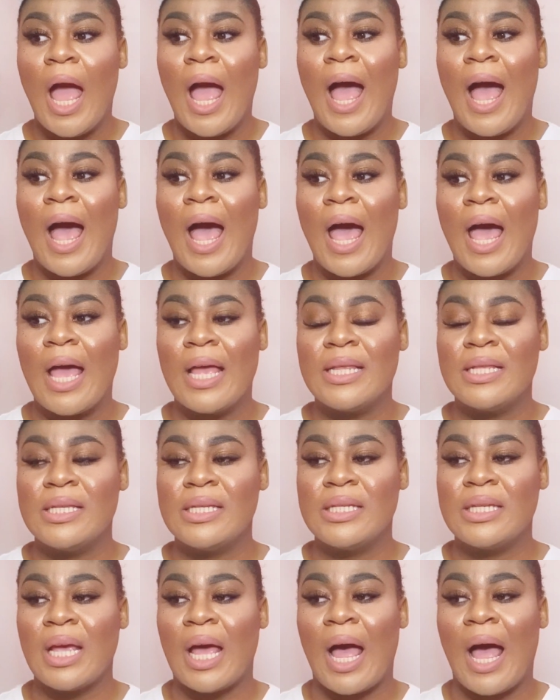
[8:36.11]

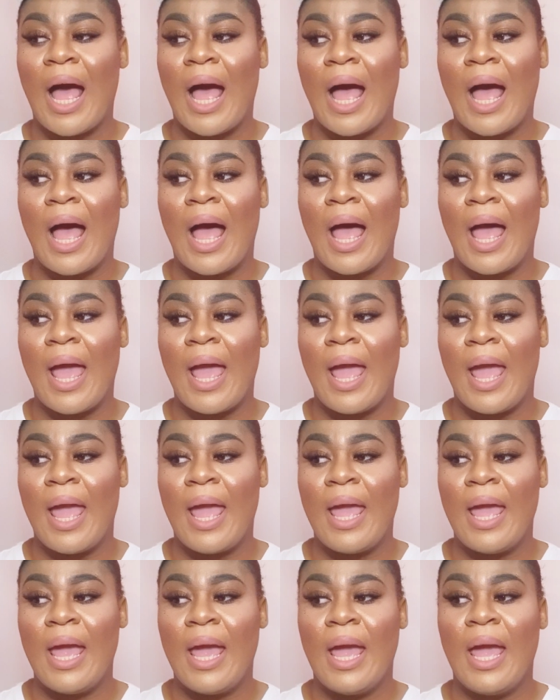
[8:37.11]
and
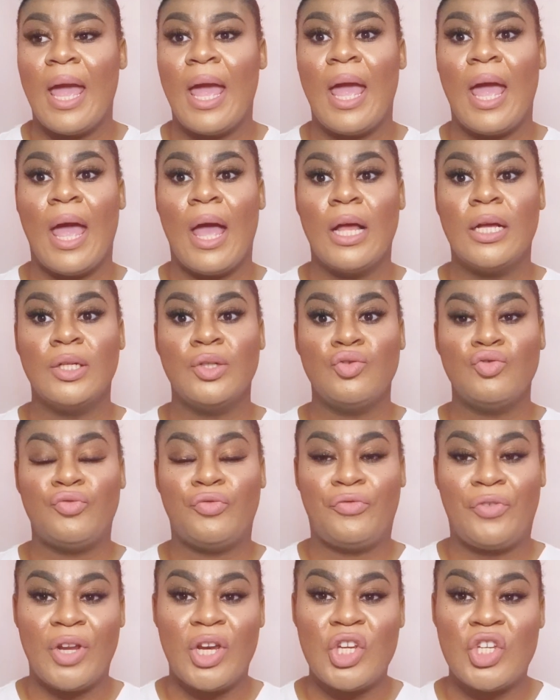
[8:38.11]
I
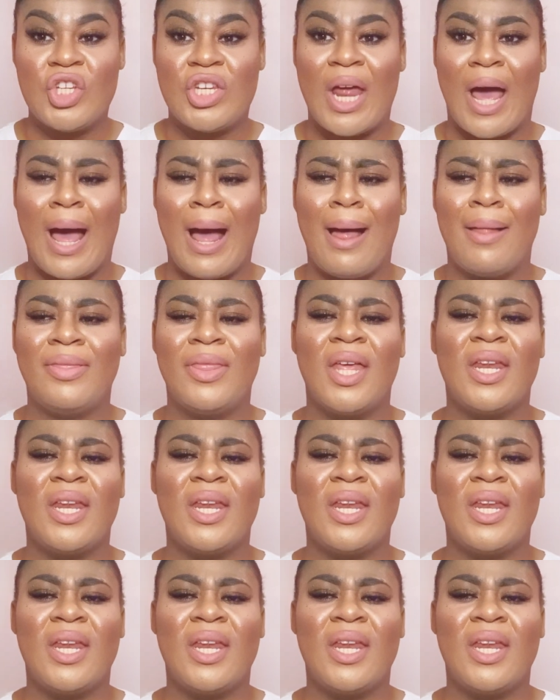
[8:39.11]
finished that.